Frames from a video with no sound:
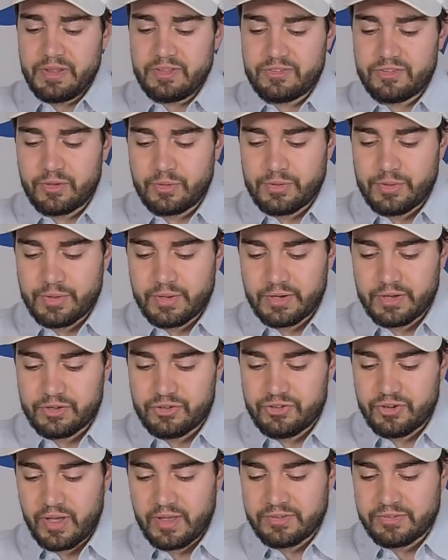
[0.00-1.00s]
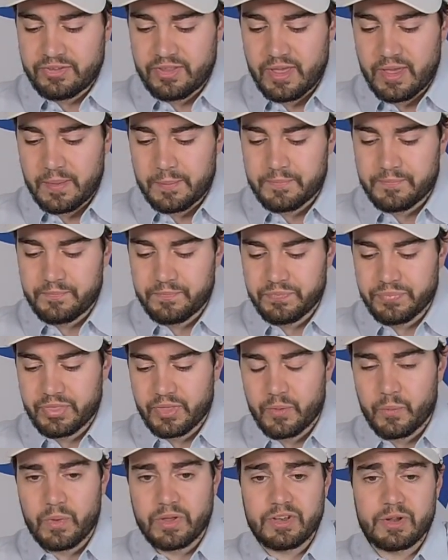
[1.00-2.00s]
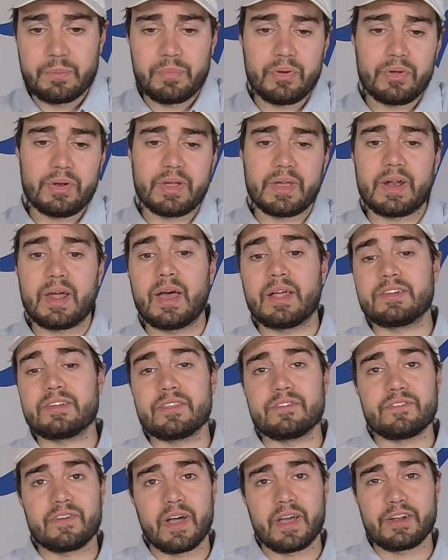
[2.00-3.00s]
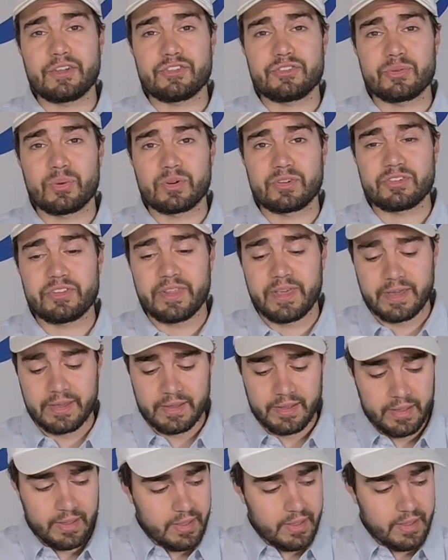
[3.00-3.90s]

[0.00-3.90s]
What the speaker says: so you could adjust them when you're putting it onto the final source light.